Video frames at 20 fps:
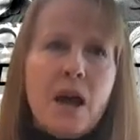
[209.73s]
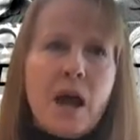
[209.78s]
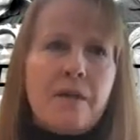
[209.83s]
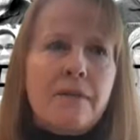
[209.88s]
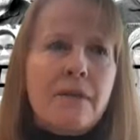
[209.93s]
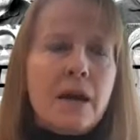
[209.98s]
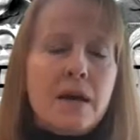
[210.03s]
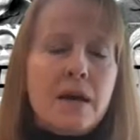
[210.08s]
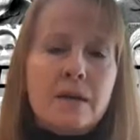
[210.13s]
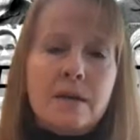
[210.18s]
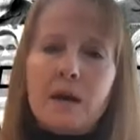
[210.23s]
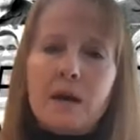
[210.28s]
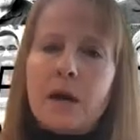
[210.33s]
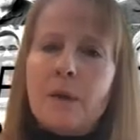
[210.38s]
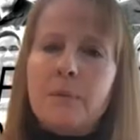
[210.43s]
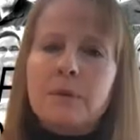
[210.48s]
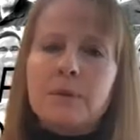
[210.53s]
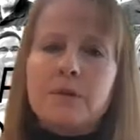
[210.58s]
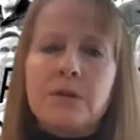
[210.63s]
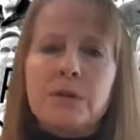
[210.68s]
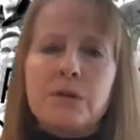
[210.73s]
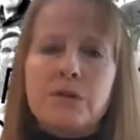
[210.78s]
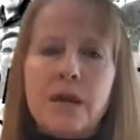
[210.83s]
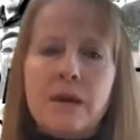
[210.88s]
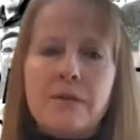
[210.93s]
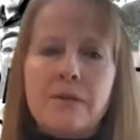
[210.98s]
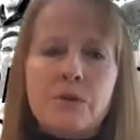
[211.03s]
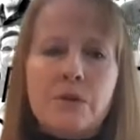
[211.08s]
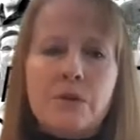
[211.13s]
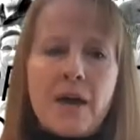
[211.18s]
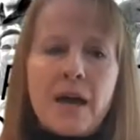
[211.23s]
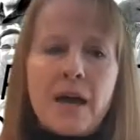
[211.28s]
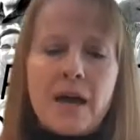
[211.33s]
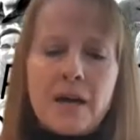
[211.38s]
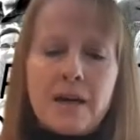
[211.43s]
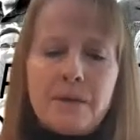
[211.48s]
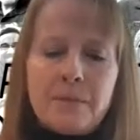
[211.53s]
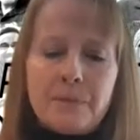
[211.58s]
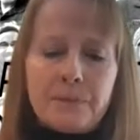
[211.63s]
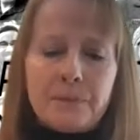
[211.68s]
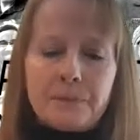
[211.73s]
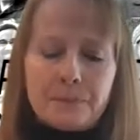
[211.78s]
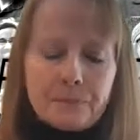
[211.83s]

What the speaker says: And then a couple of years after that,